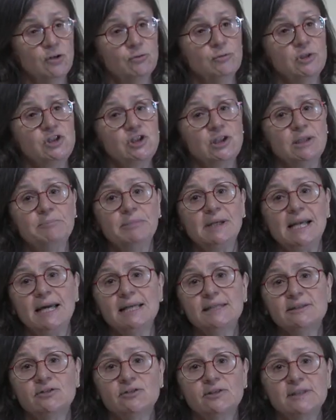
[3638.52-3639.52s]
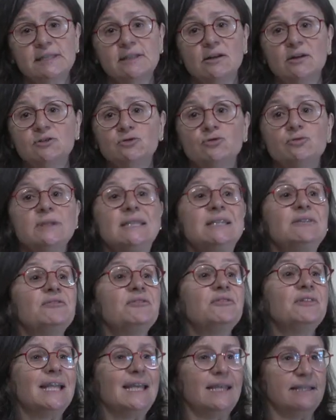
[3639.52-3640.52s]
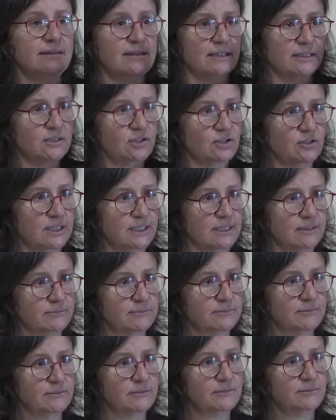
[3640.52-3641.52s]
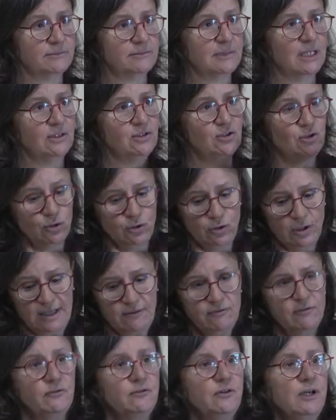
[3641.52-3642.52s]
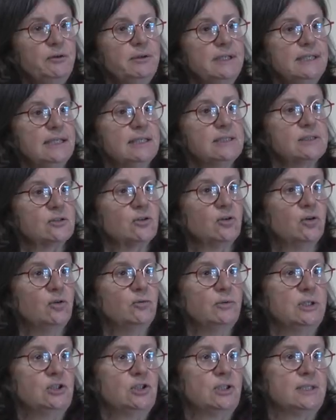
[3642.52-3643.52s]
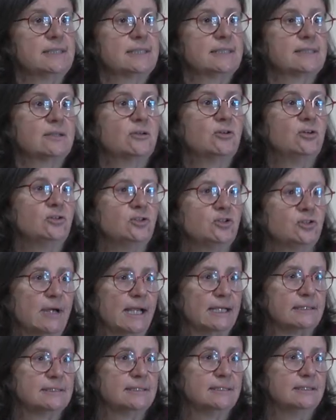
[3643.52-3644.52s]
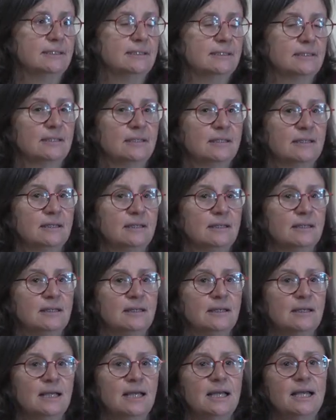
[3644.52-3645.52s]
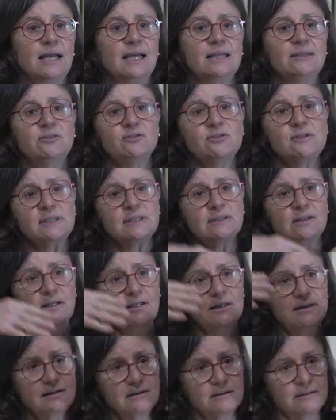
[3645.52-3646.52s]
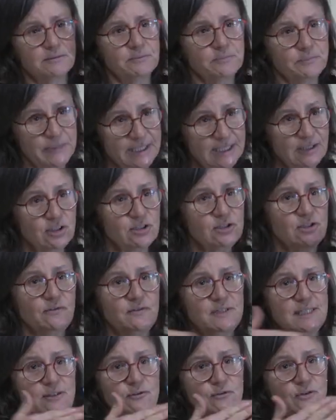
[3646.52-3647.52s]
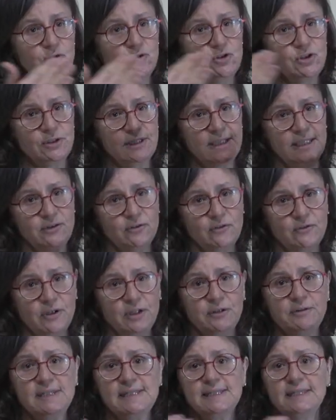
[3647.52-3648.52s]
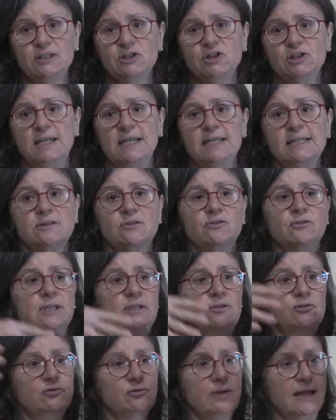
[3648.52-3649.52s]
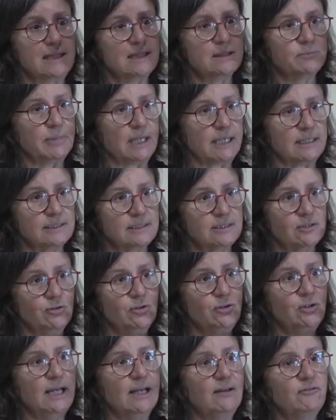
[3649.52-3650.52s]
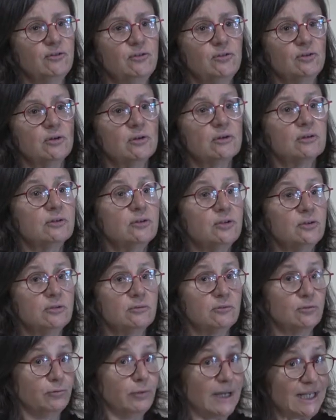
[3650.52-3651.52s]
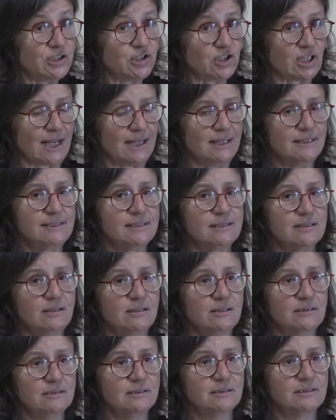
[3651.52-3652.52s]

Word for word: which implies the star to inflate actually. So you have a very dense core which is contracting, and the star, because of this fusion in a very thin shell, is going to expand. So you have a red giant star,